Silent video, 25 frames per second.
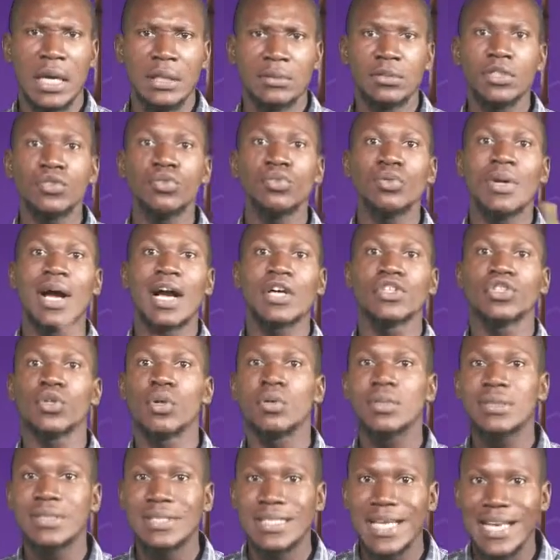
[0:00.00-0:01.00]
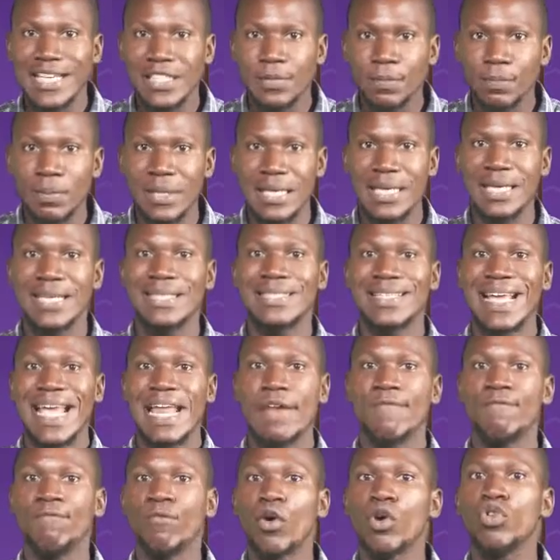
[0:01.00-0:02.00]
This reaction takes place
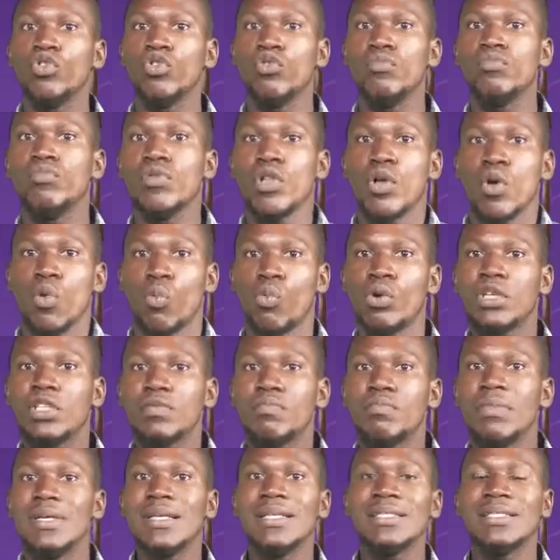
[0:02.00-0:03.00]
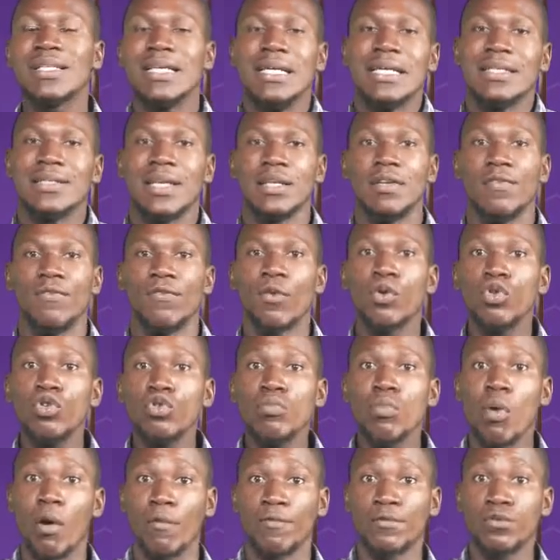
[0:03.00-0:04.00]
in volume, which means that the
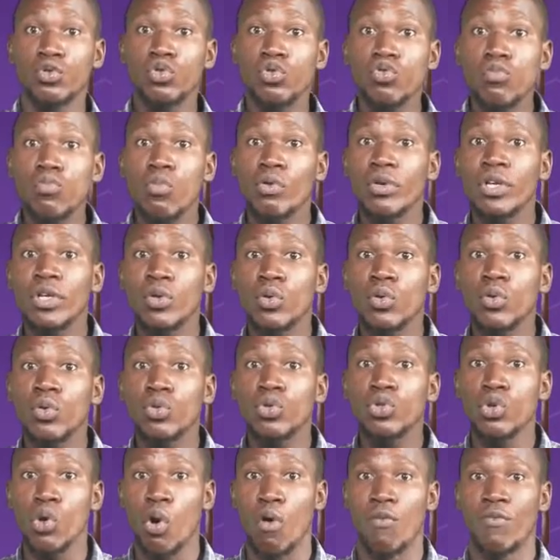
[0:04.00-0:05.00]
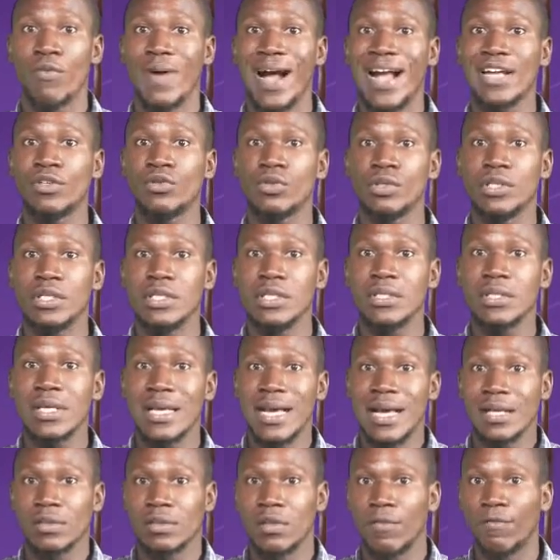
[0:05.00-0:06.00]
volume of two molecules of hydrogen,
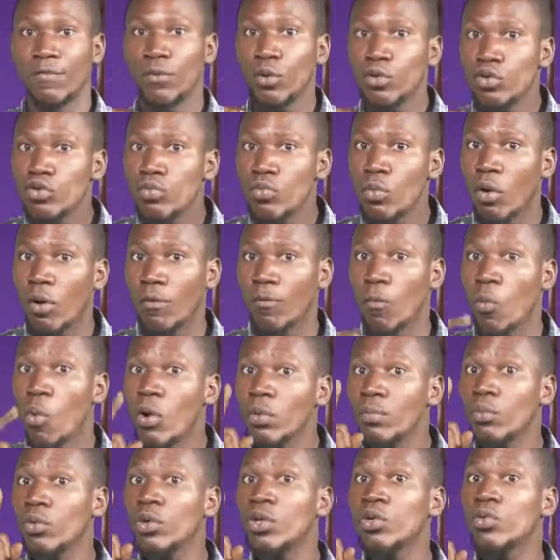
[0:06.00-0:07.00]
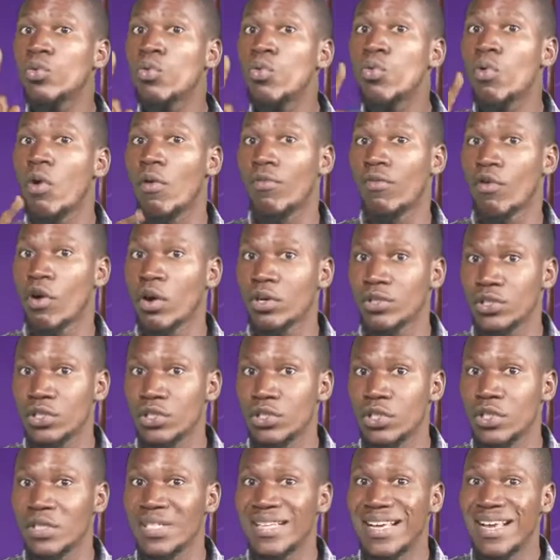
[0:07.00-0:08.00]
the volume of one molecule of
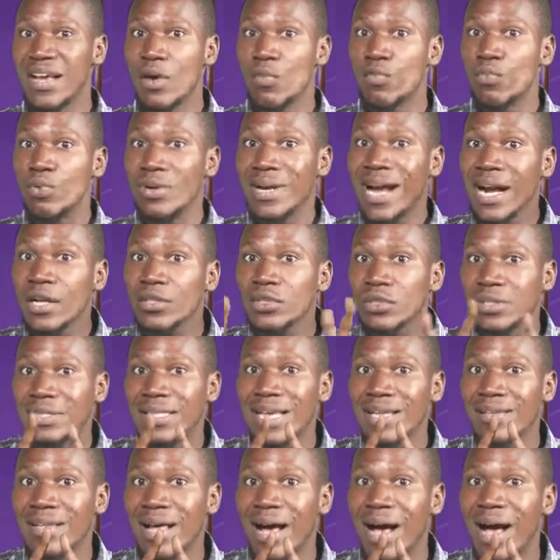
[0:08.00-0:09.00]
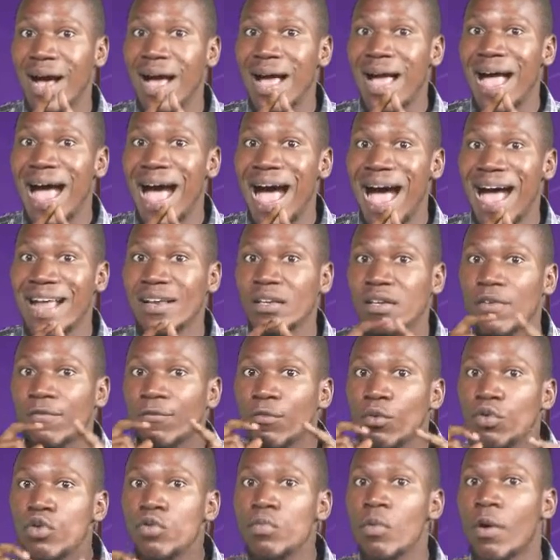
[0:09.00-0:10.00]
oxygen react together, and the
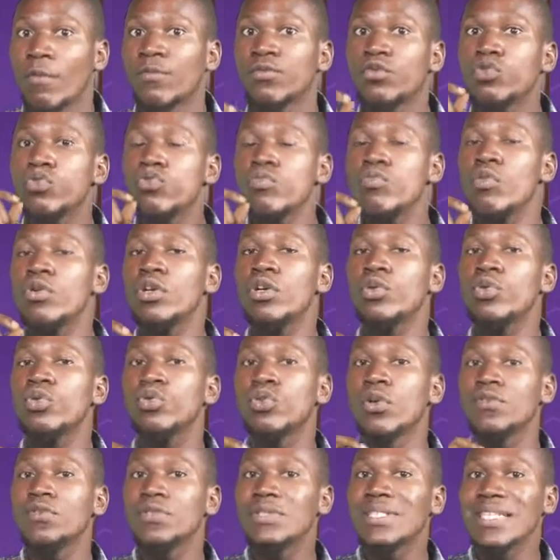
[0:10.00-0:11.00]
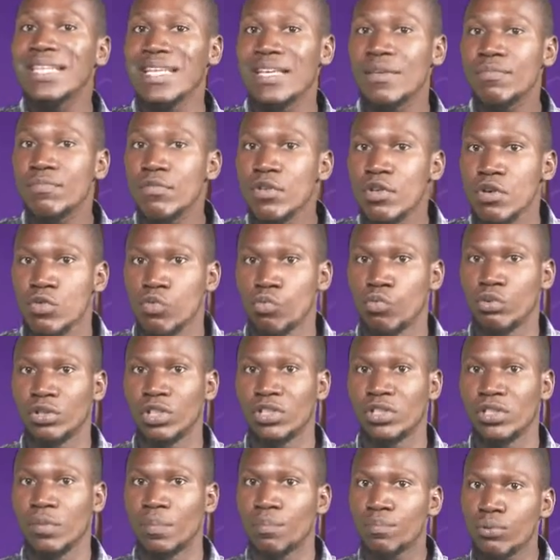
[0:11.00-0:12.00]
volume of two molecules of steam, which
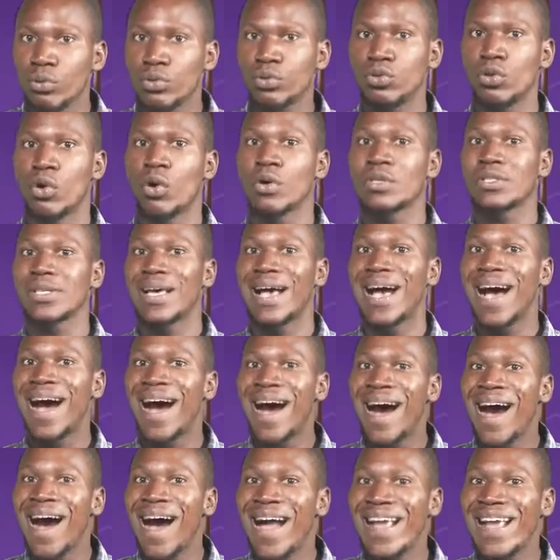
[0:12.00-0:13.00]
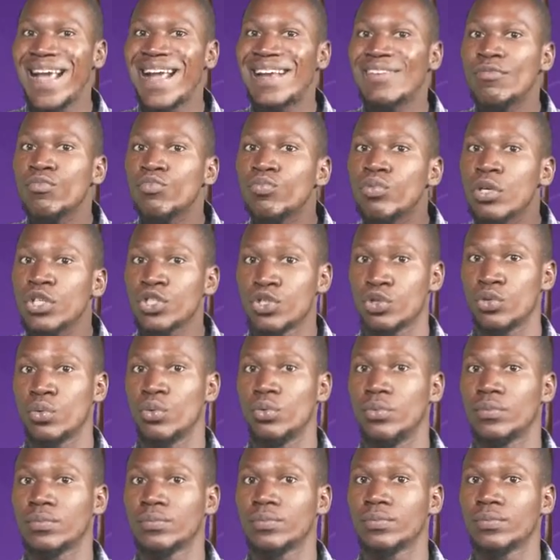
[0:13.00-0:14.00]
is the product, are in ratio,